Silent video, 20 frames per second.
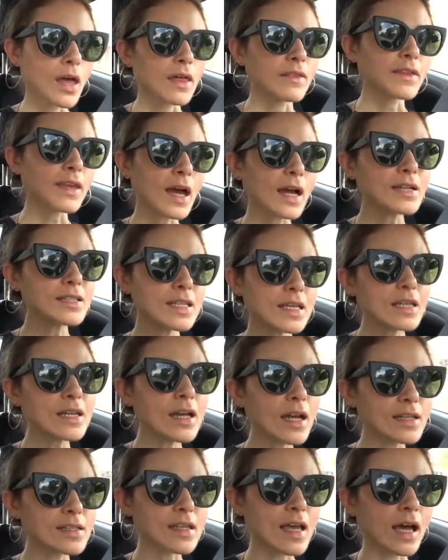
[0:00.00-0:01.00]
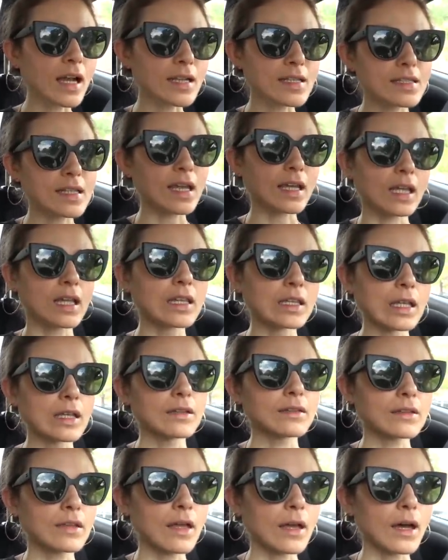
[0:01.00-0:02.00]
The idea is that it's like a,
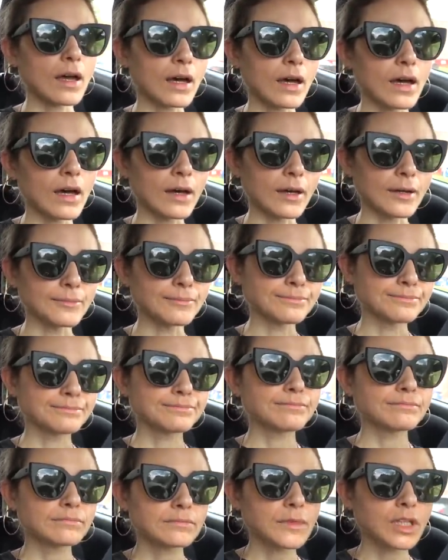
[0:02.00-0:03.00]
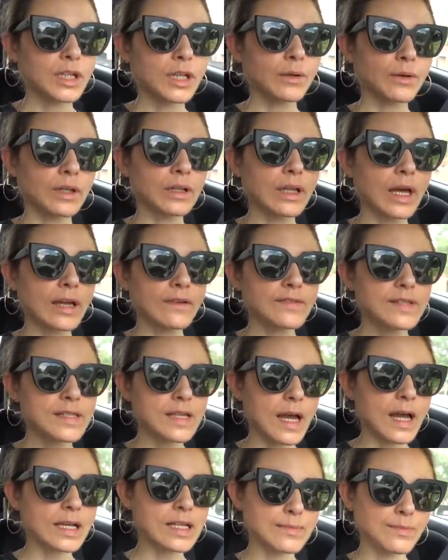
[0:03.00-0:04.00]
um, you know, a
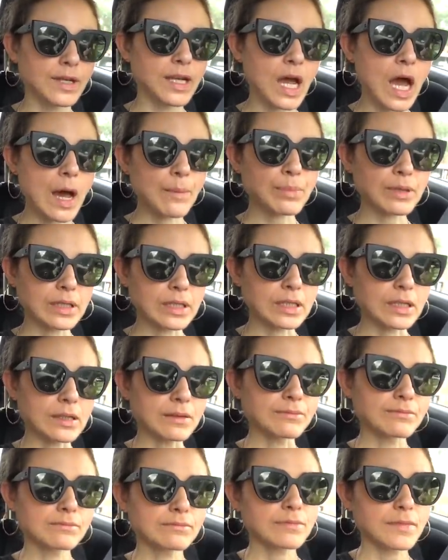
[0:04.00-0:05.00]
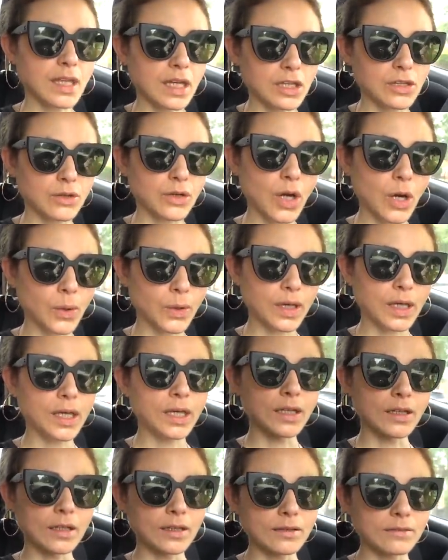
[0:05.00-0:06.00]
life-size Monopoly that you go
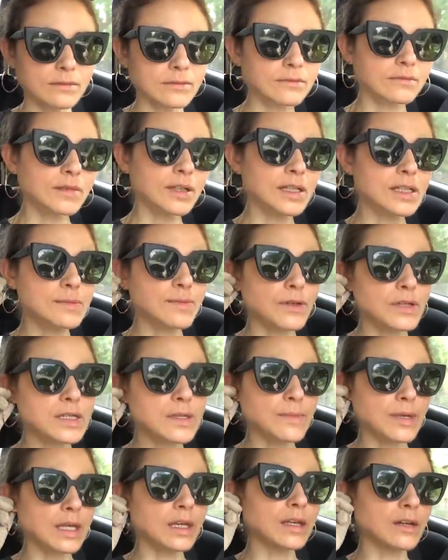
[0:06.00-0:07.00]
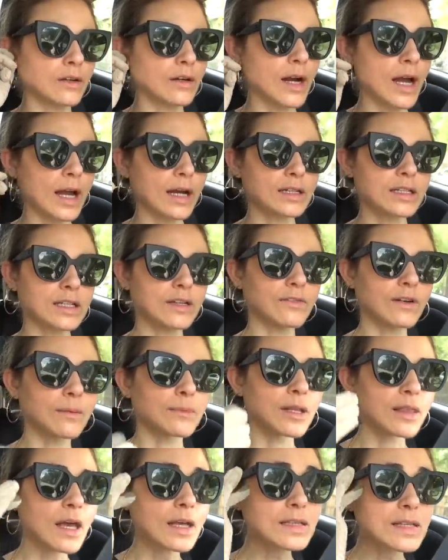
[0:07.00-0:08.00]
in and it's supposed to be interactive. I
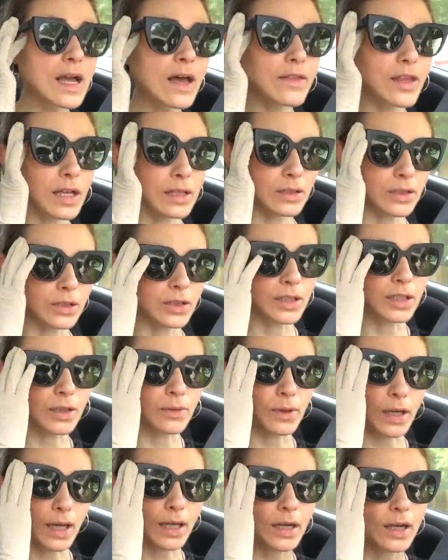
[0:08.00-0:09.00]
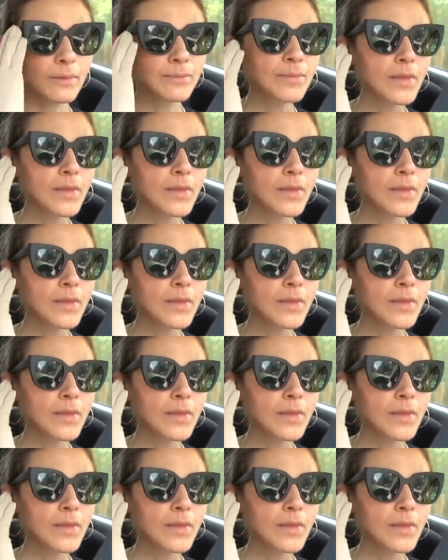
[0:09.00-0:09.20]
mean, that's how they lure you in.